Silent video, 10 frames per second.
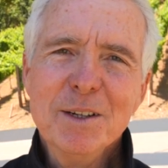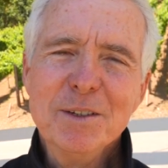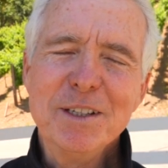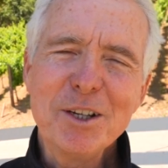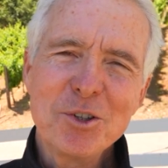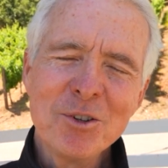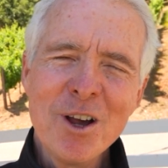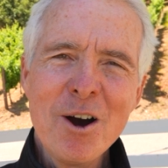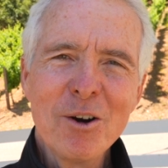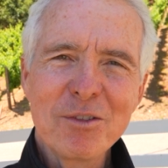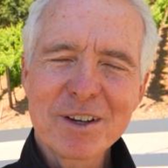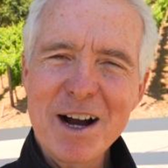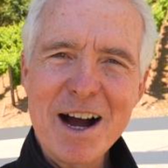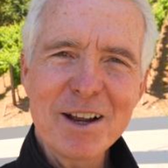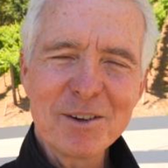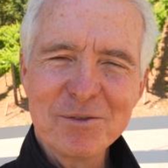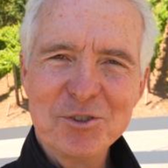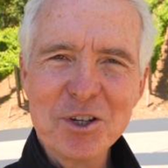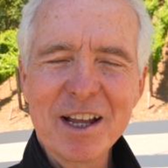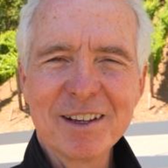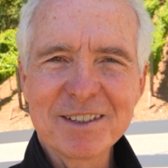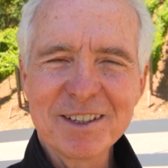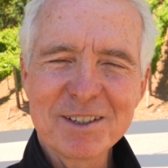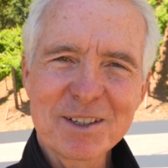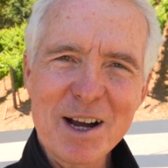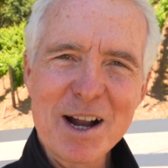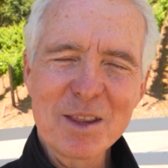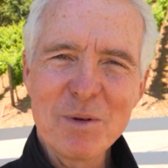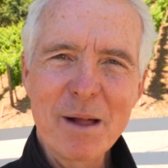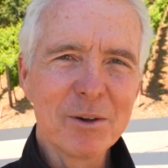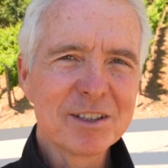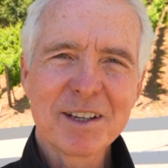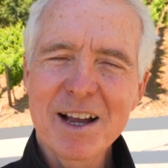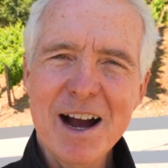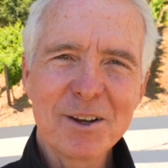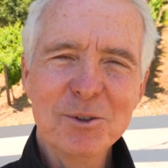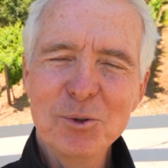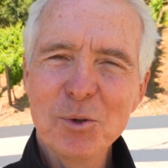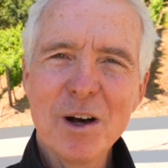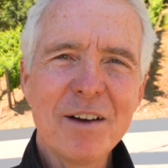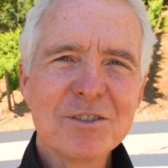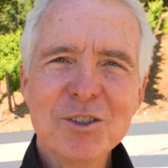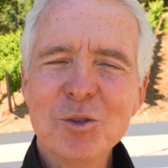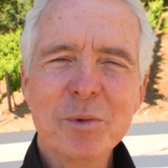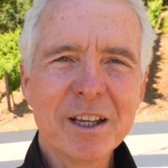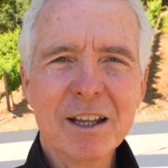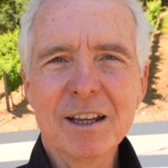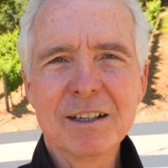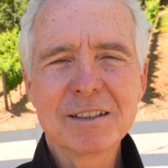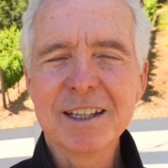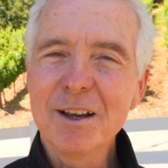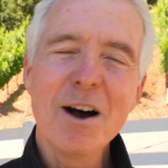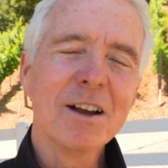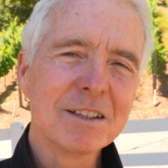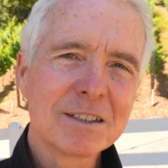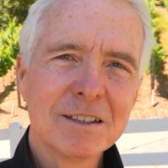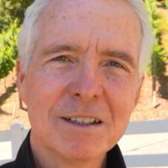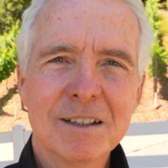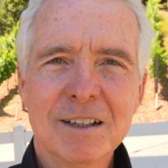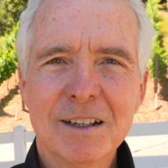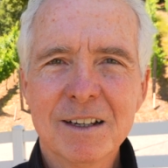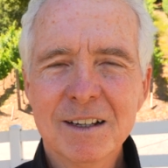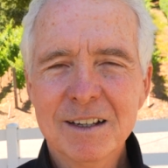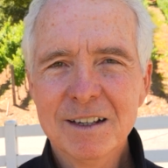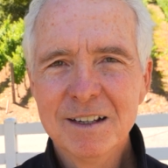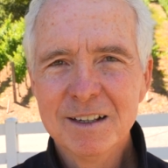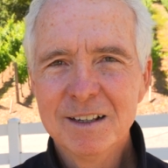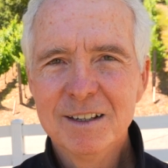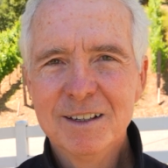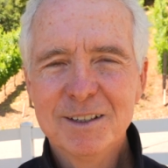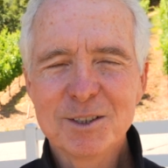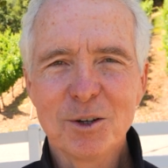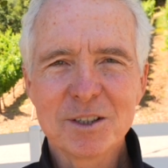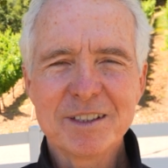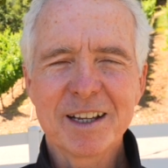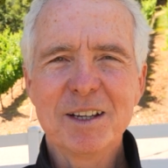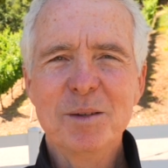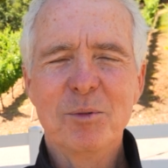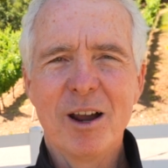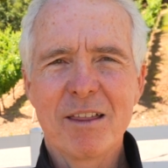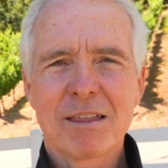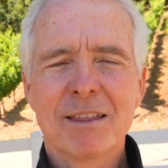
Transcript: Did you know the God of Genesis, God of the Bible, is a God who loves new beginnings? He does. So let's take a deep breath.